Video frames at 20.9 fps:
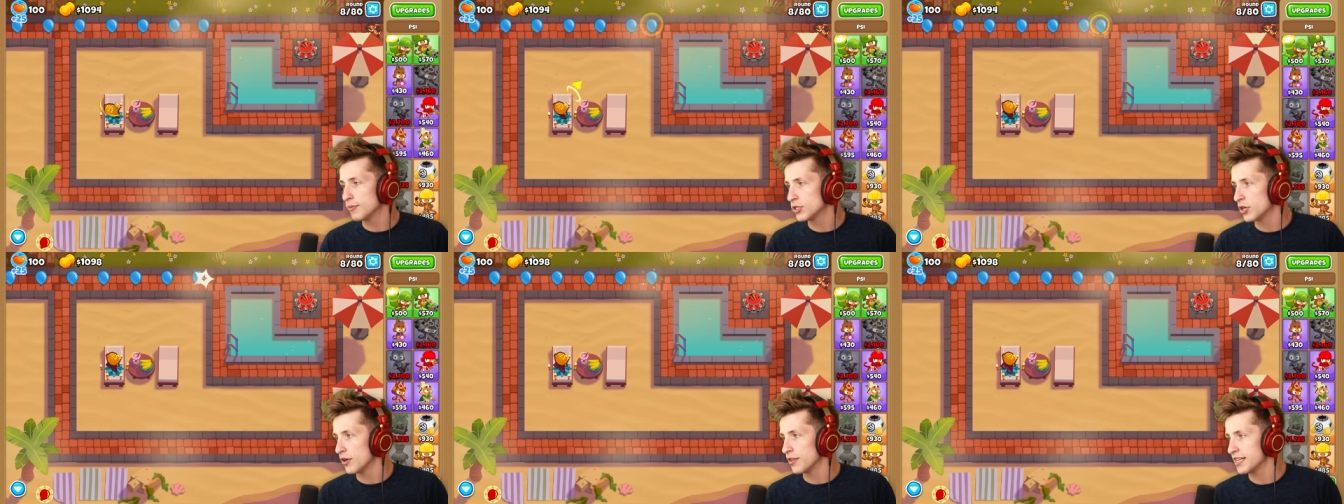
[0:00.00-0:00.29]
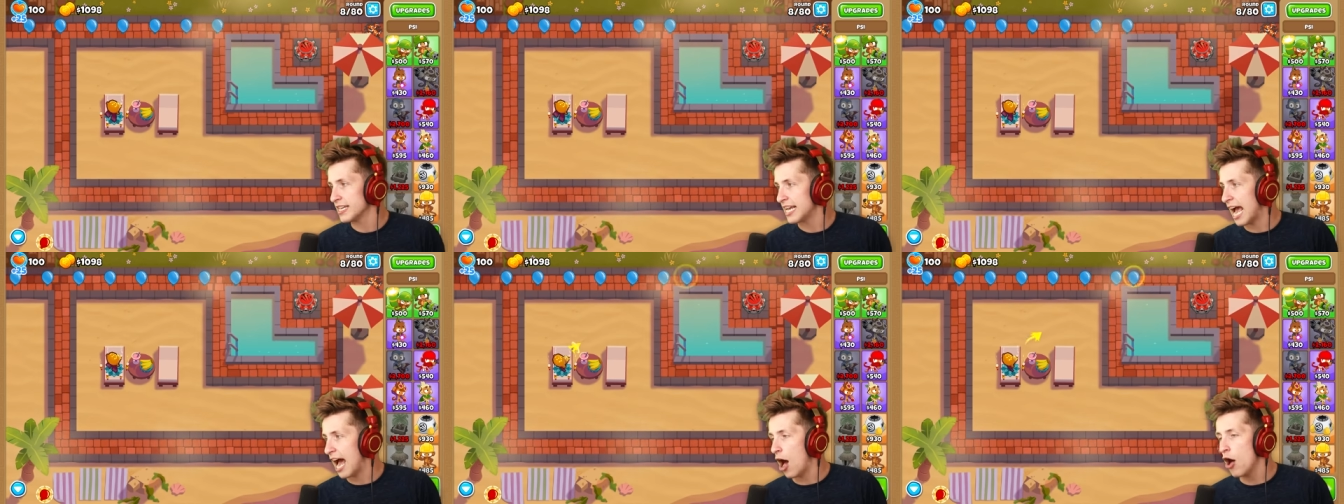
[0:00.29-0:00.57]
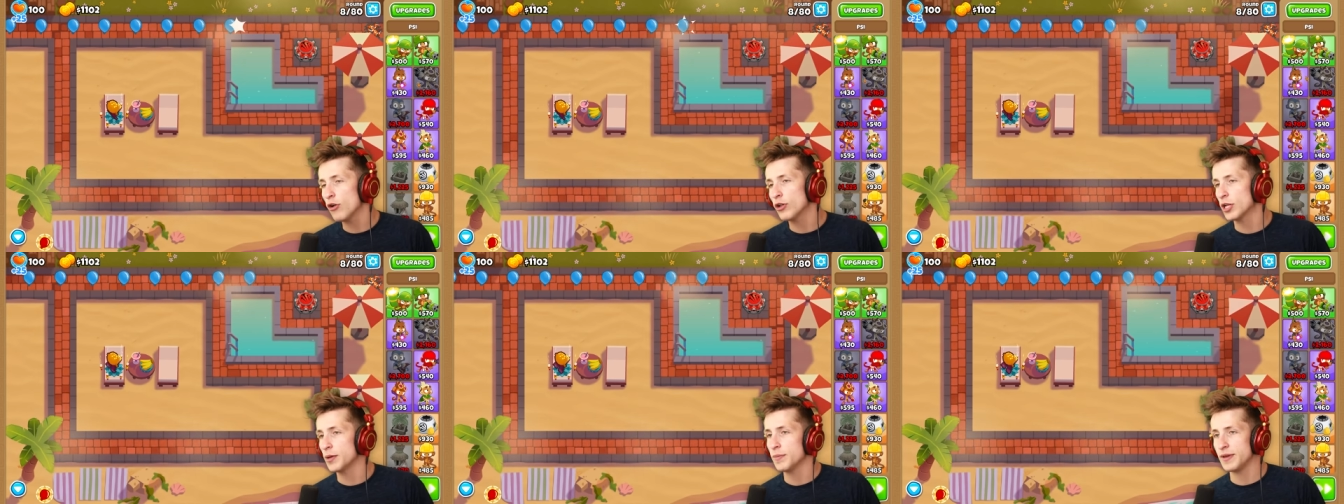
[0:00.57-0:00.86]
sorry, the
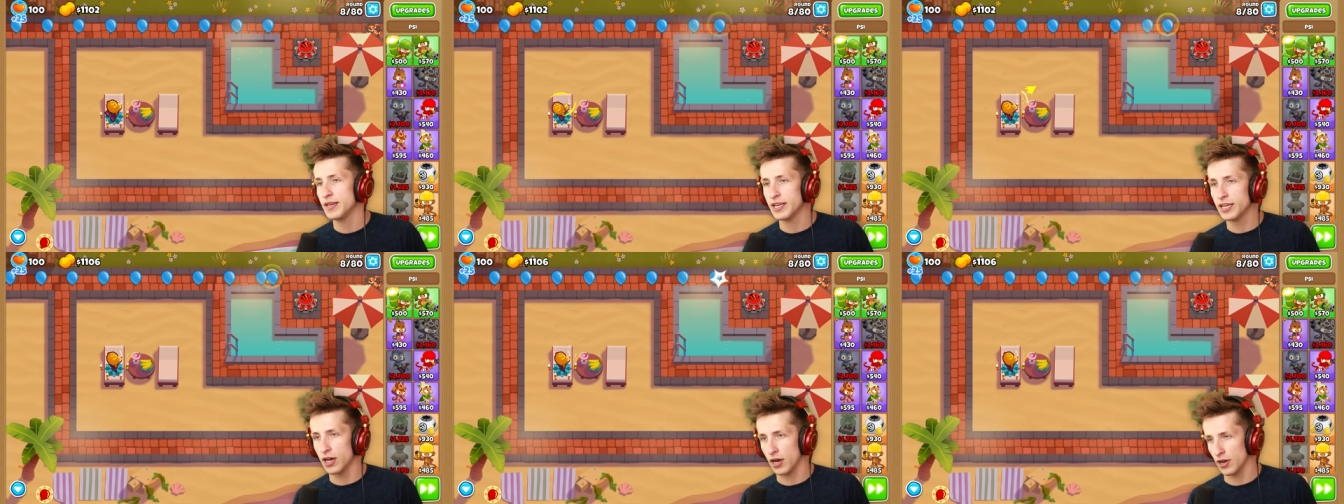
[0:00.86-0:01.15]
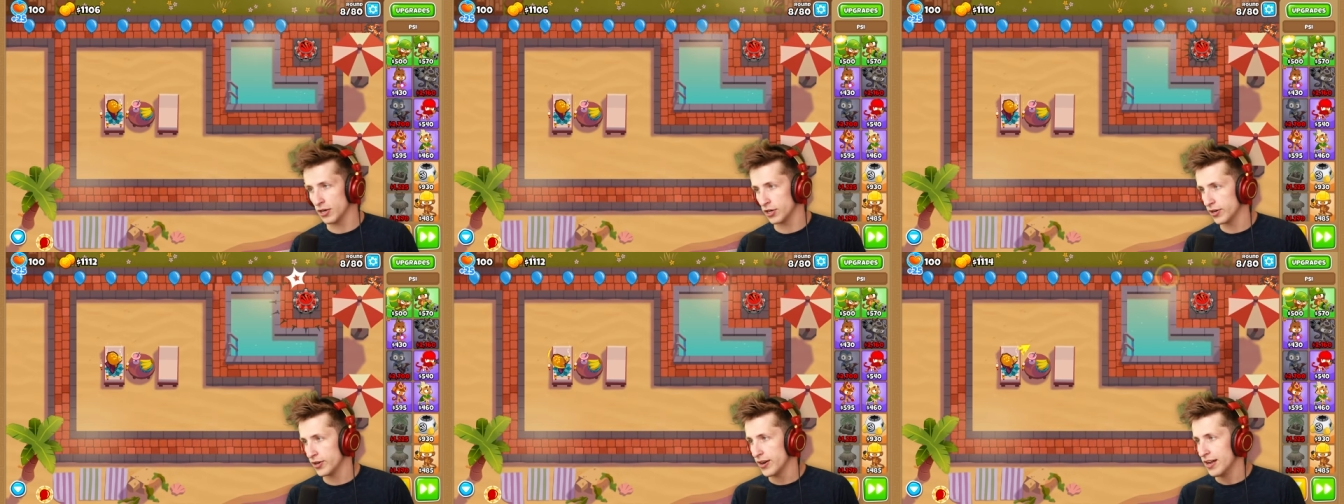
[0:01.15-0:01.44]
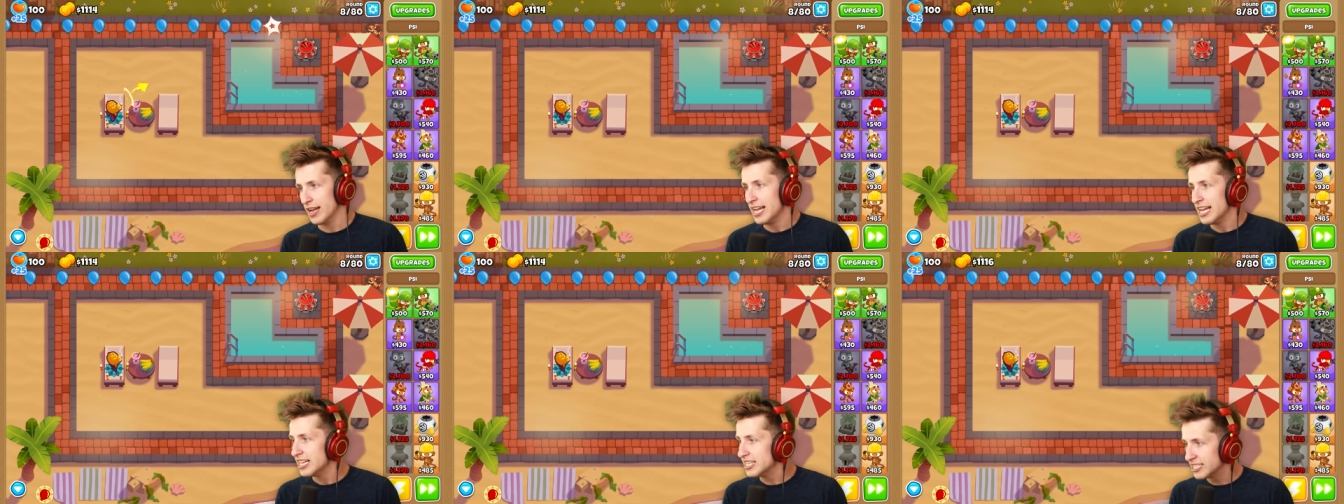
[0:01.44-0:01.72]
Alchemy Gunner,
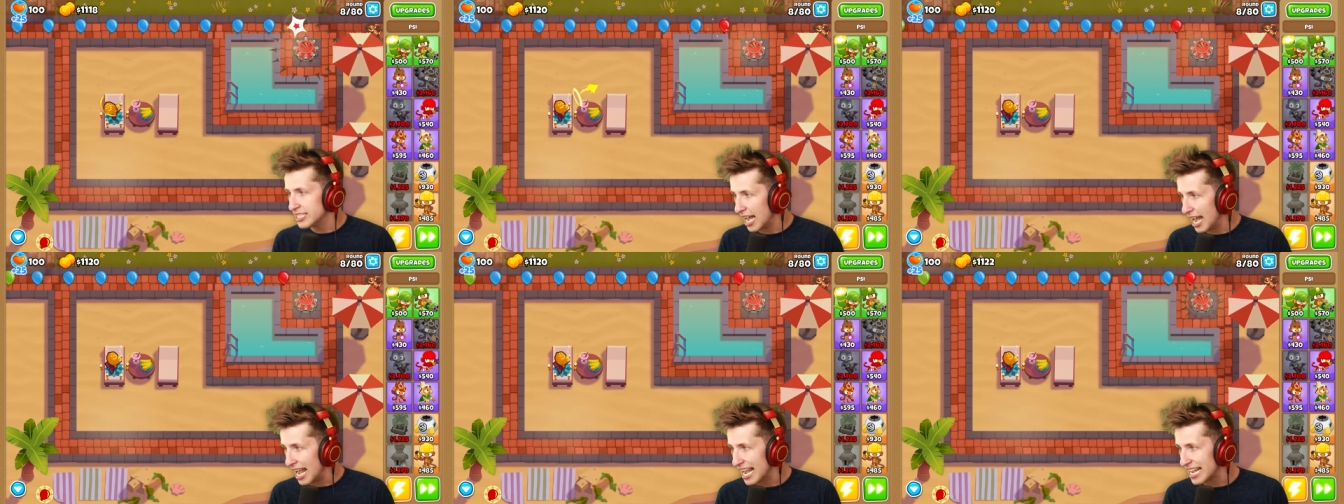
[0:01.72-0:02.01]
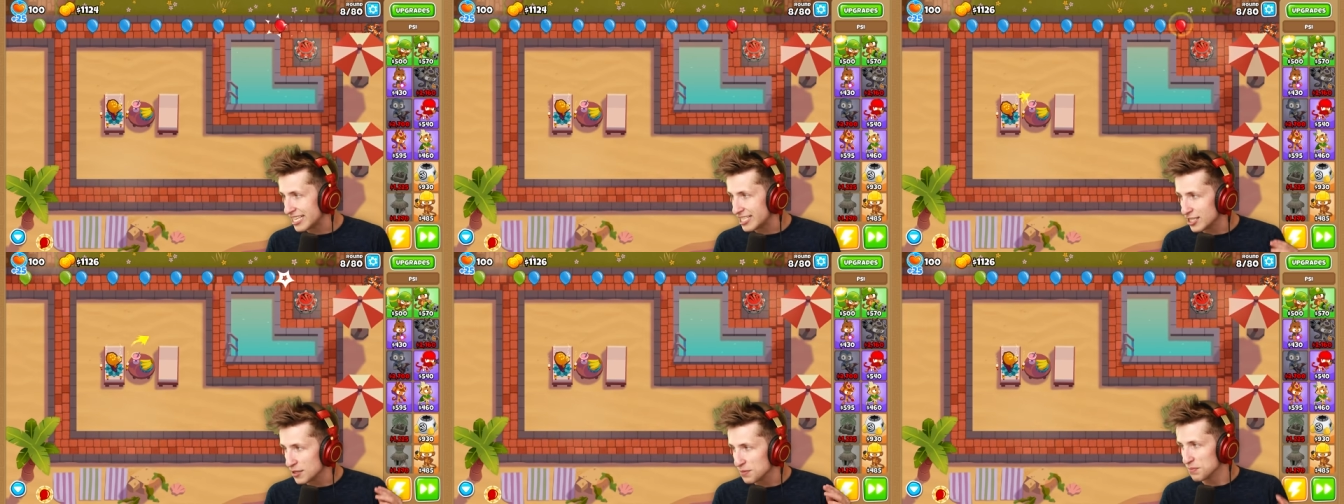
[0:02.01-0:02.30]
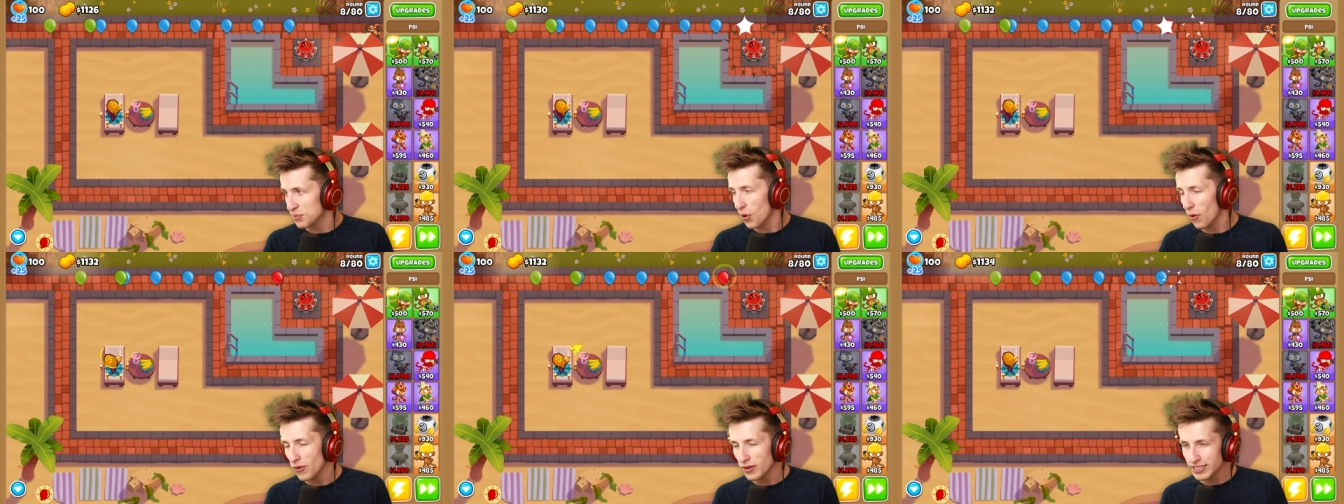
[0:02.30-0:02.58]
is a
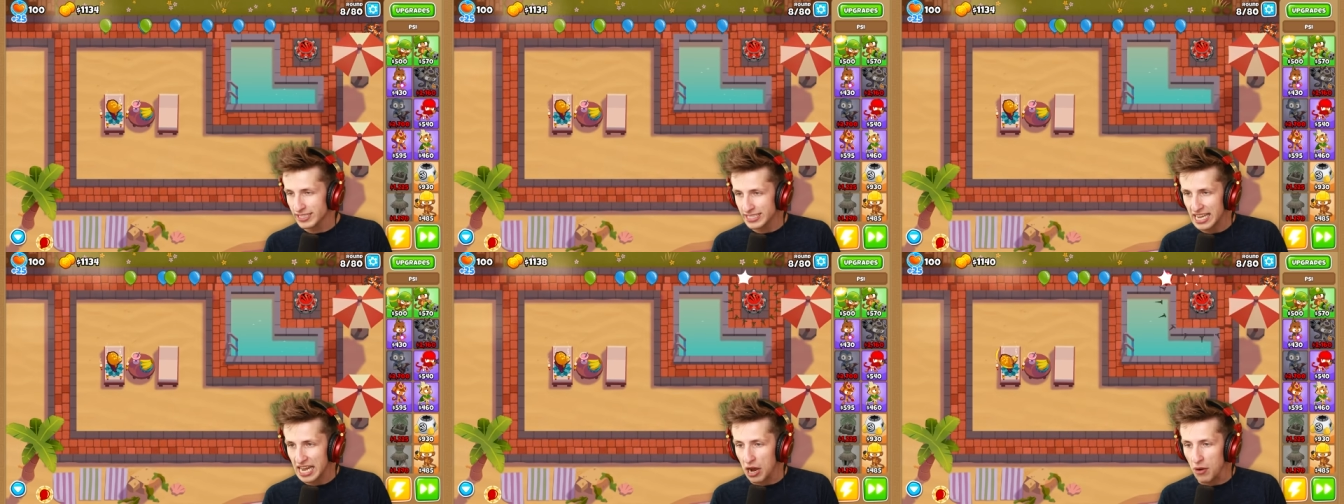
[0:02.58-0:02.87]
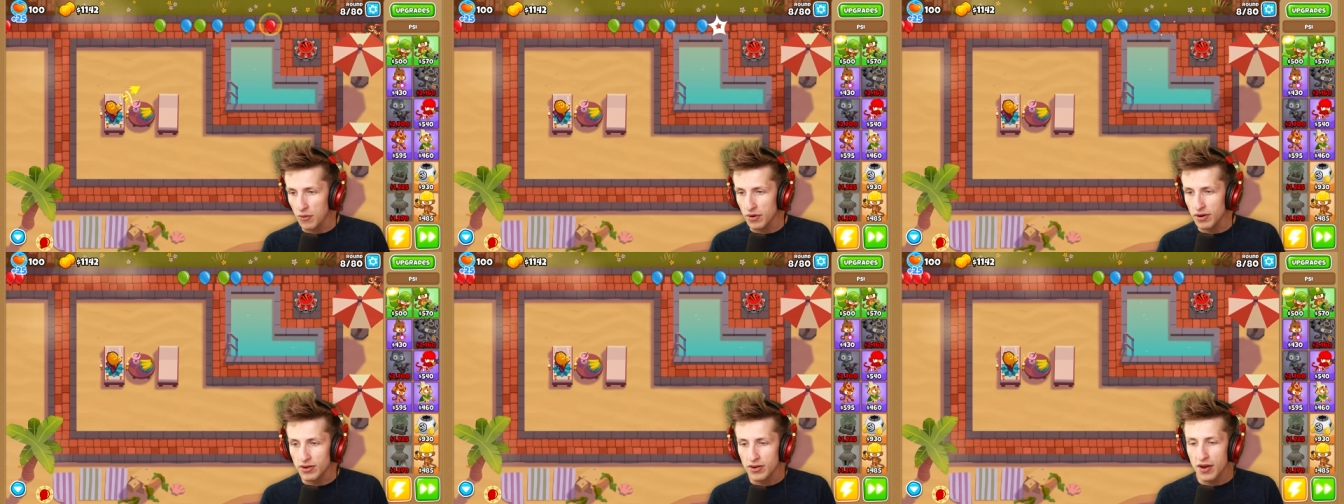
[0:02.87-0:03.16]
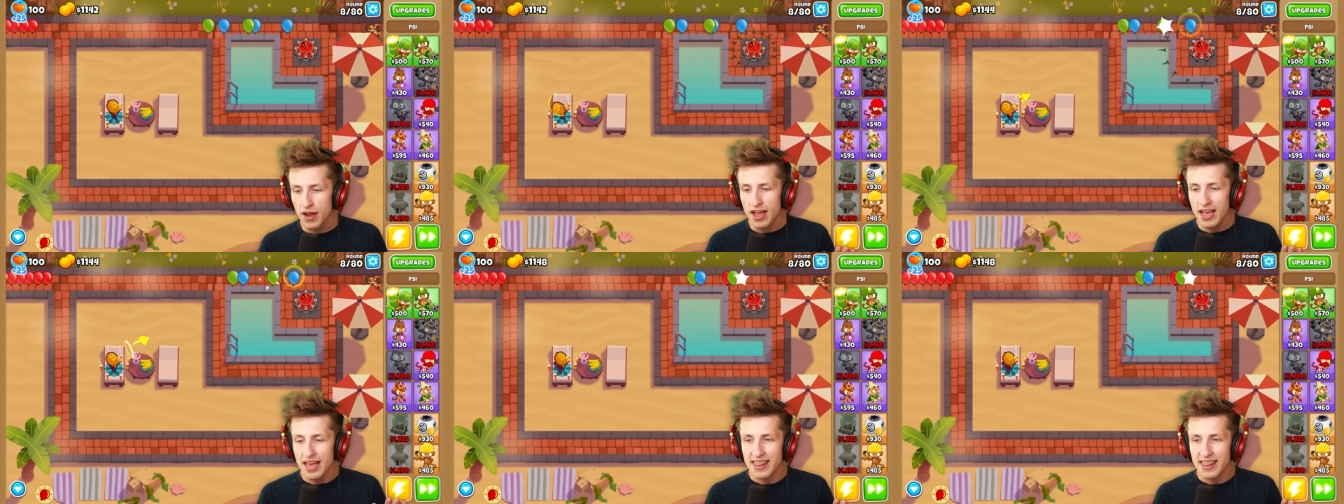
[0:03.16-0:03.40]
support tower